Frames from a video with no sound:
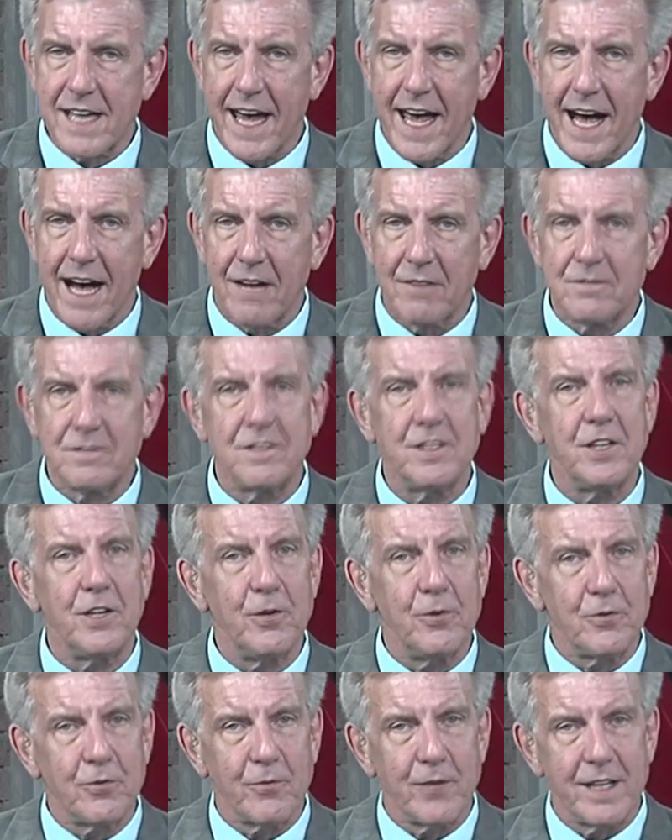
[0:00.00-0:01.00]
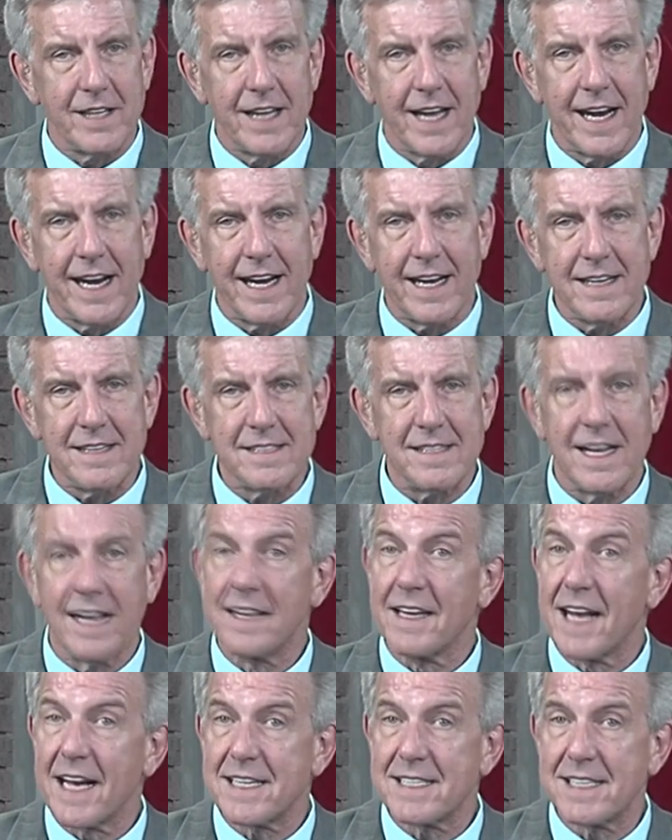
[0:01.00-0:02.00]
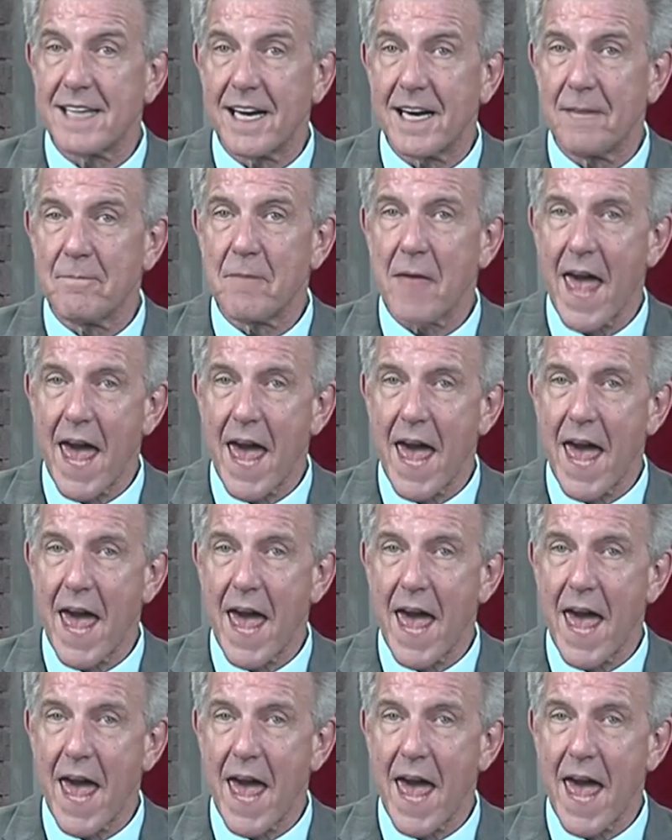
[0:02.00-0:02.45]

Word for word: scout to you three ladies, Alexia,